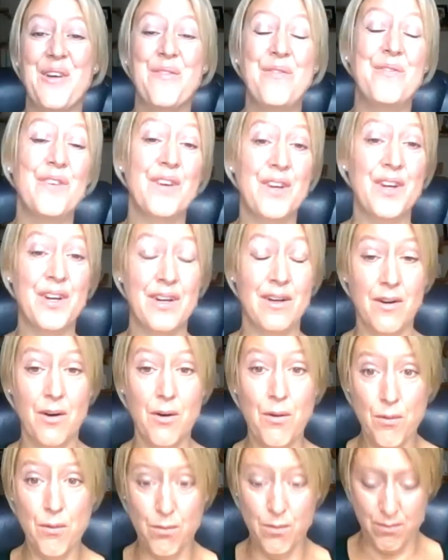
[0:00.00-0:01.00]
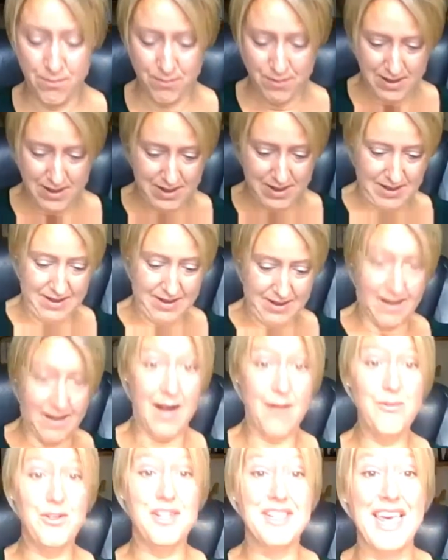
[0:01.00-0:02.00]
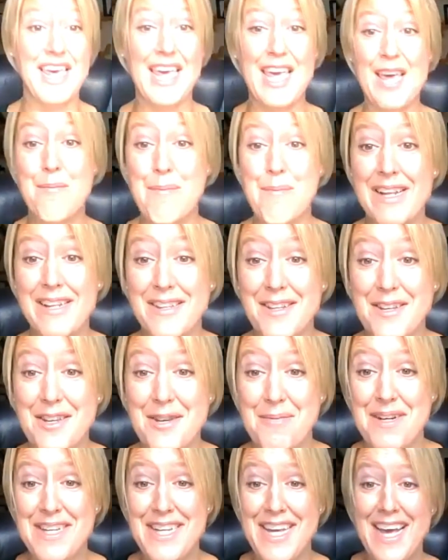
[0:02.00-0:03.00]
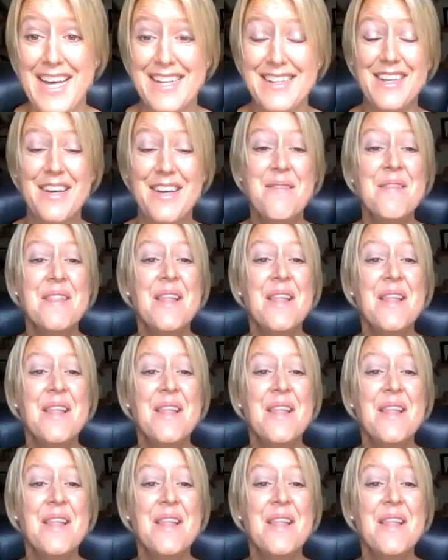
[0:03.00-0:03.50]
So, for, oh, I'm just kicking bins under my desk.